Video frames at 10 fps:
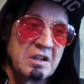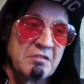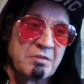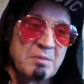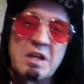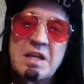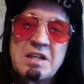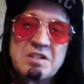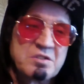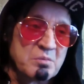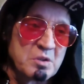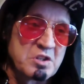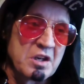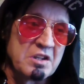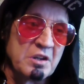from the '80s, which
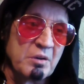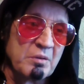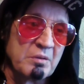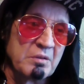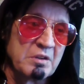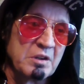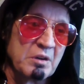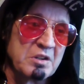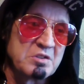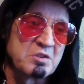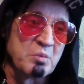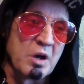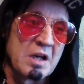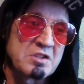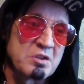I used to
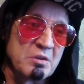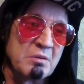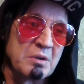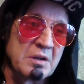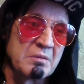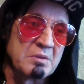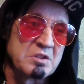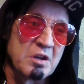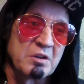watch when I was younger